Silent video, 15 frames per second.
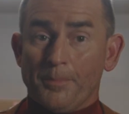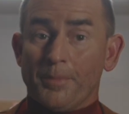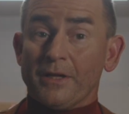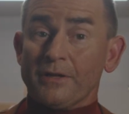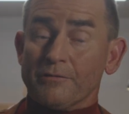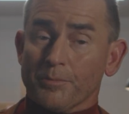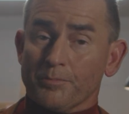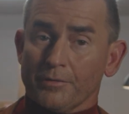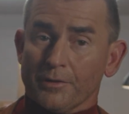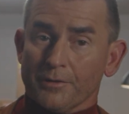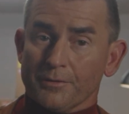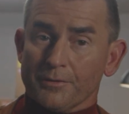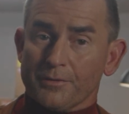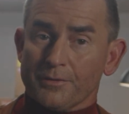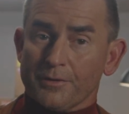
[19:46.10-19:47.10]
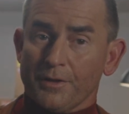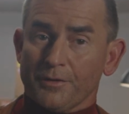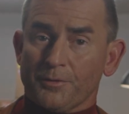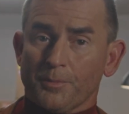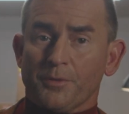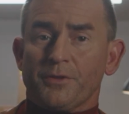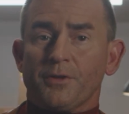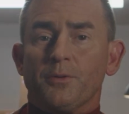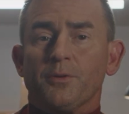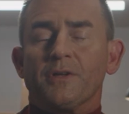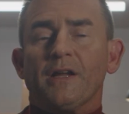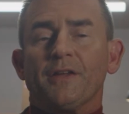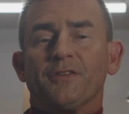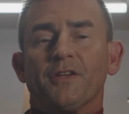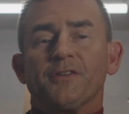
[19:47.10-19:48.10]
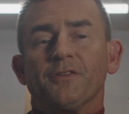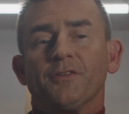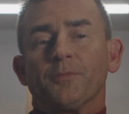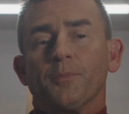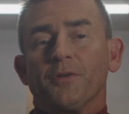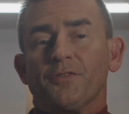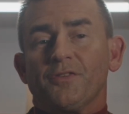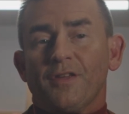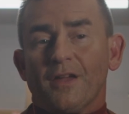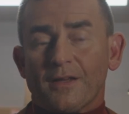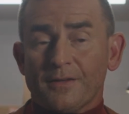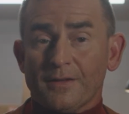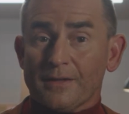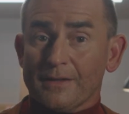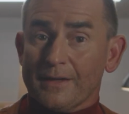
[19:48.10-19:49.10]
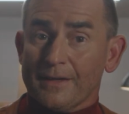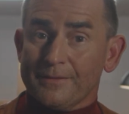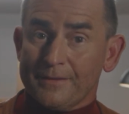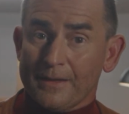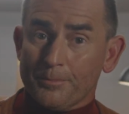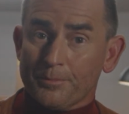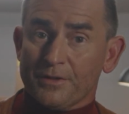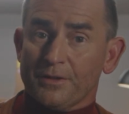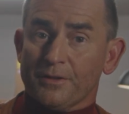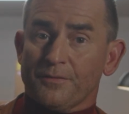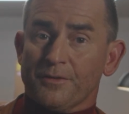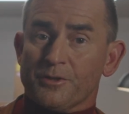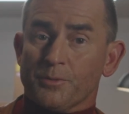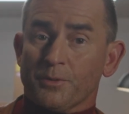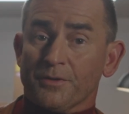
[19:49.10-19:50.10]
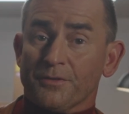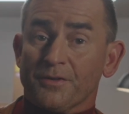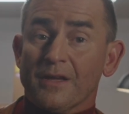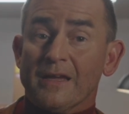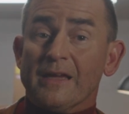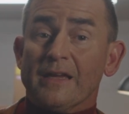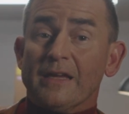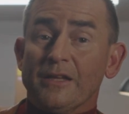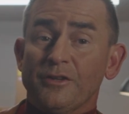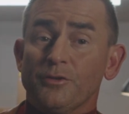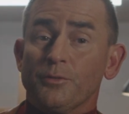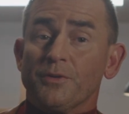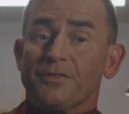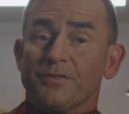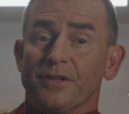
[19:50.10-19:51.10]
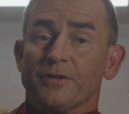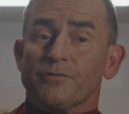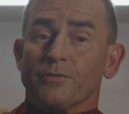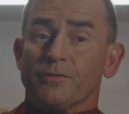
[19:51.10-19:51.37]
better approach is to put the organization's most technically adept individuals into a central